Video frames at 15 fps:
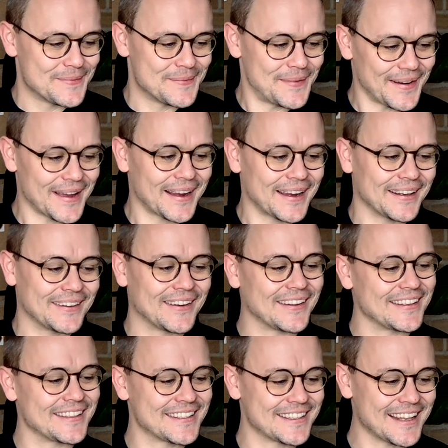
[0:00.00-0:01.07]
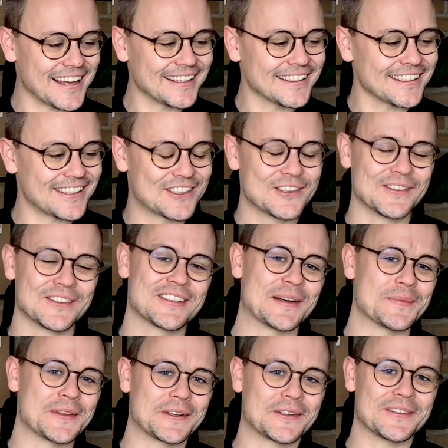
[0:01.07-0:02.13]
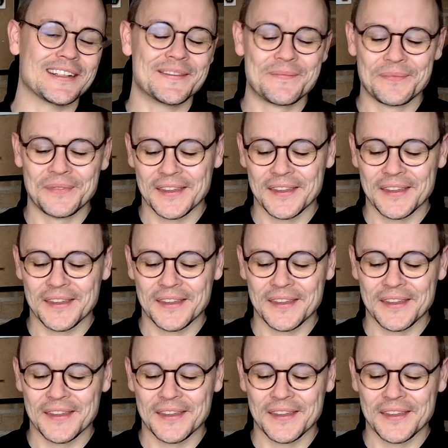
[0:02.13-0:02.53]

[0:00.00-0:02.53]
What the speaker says: but I can understand it to some degree.